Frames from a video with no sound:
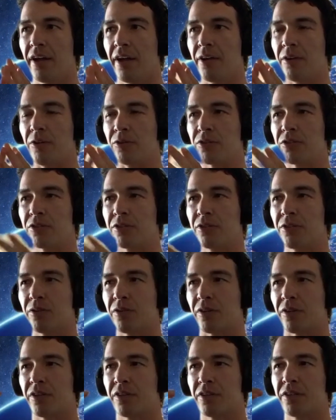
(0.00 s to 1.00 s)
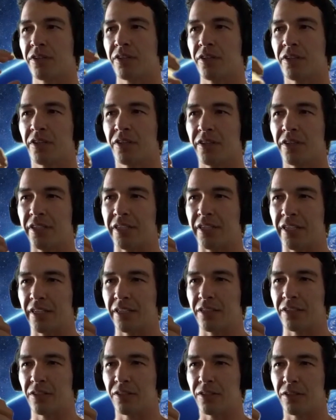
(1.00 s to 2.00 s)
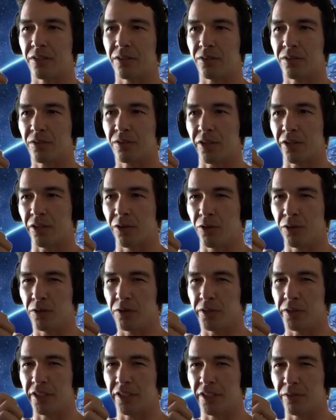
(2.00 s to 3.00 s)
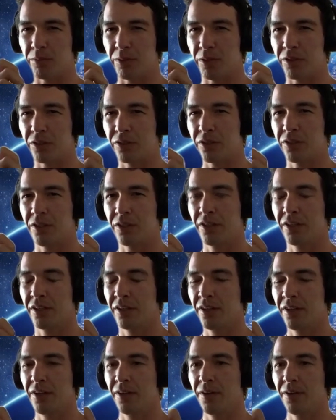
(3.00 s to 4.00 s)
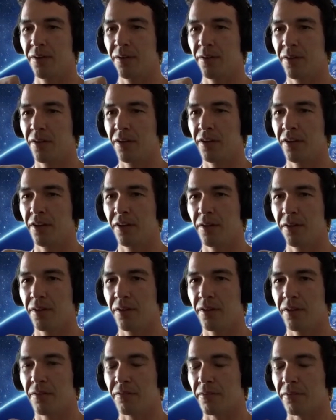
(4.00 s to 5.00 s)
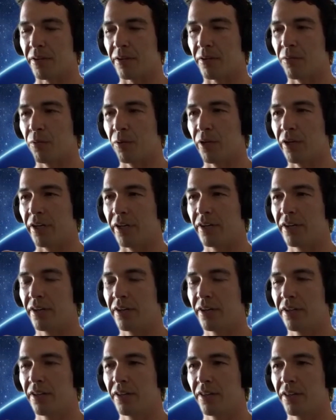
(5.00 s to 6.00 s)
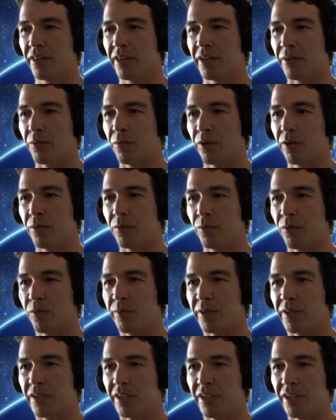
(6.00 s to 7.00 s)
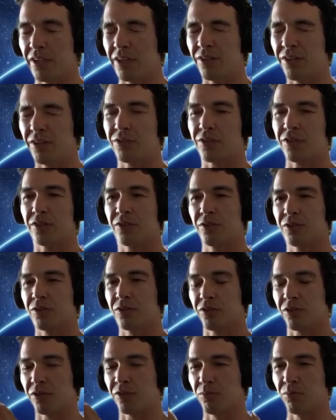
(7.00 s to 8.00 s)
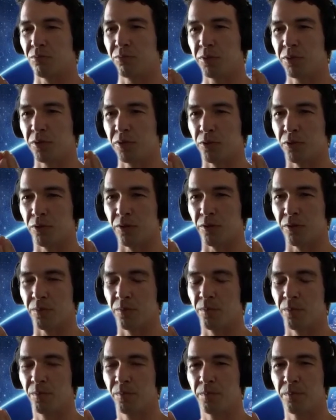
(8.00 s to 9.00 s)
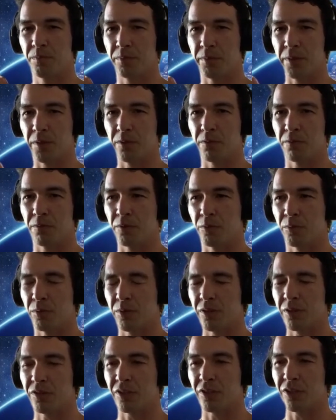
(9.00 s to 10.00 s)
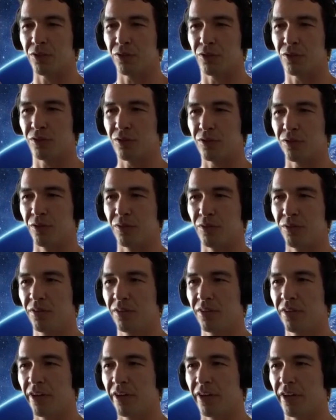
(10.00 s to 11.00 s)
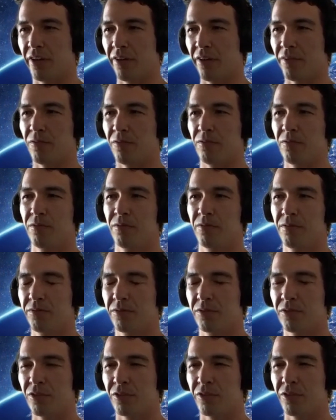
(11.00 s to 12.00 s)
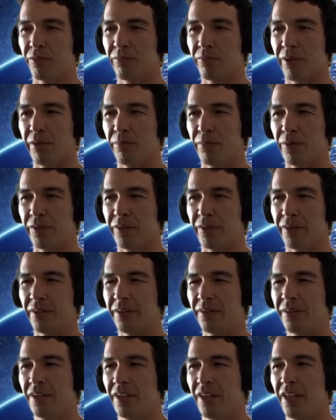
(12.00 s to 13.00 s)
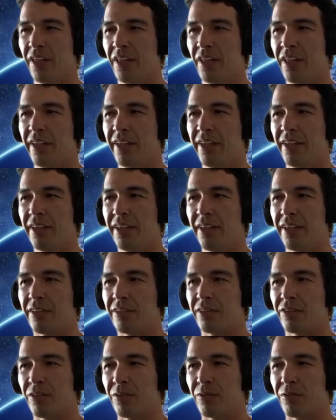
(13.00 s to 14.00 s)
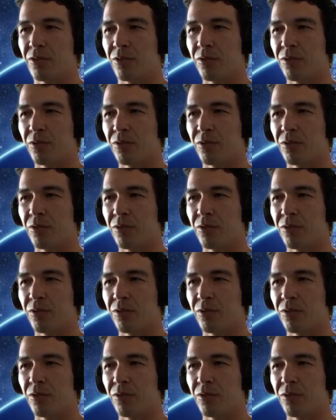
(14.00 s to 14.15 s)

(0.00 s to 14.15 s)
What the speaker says: I was still clinging to this like holy image of like what a woman is. Like they're just like pure, beautiful princesses of just like my mother and stuff.